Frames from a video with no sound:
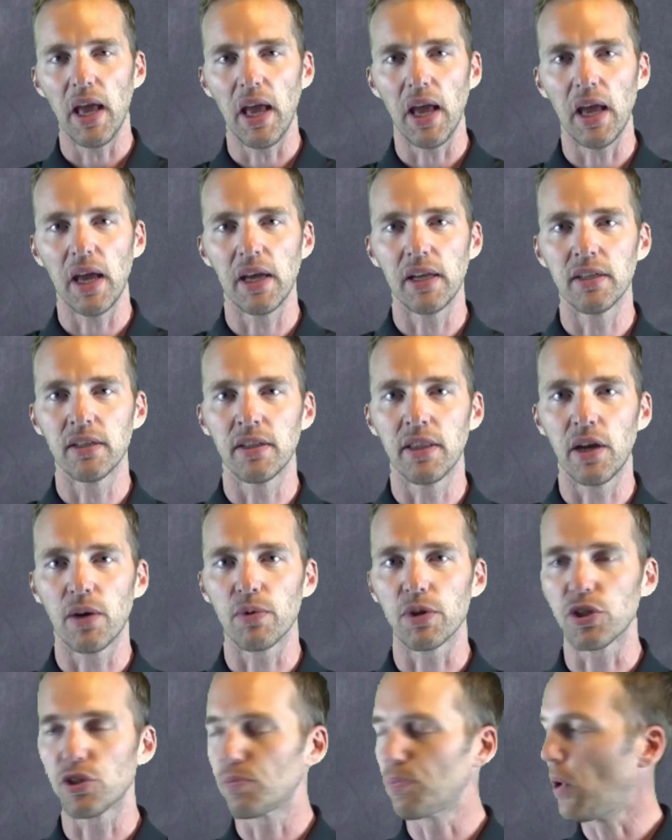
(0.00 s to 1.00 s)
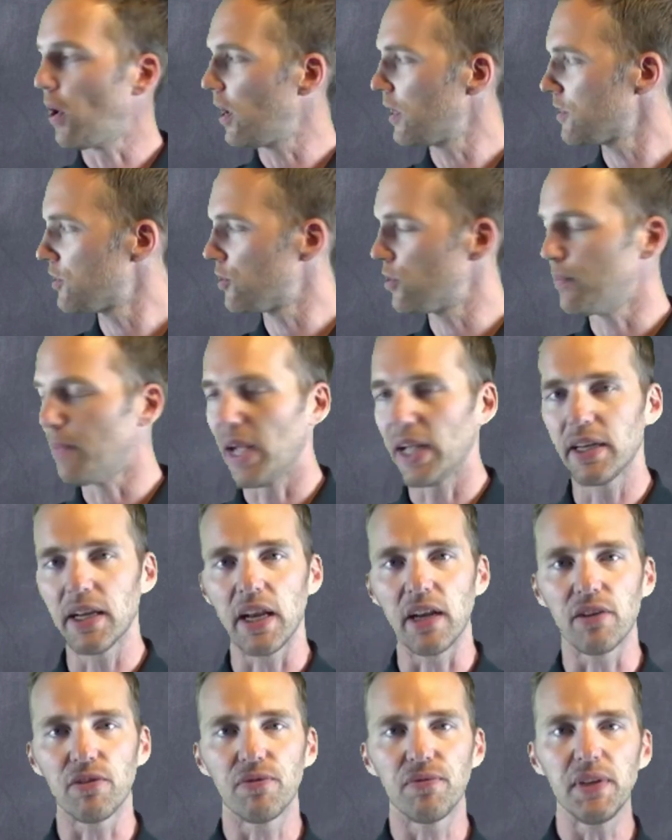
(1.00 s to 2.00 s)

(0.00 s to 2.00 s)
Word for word: and their response to magnetic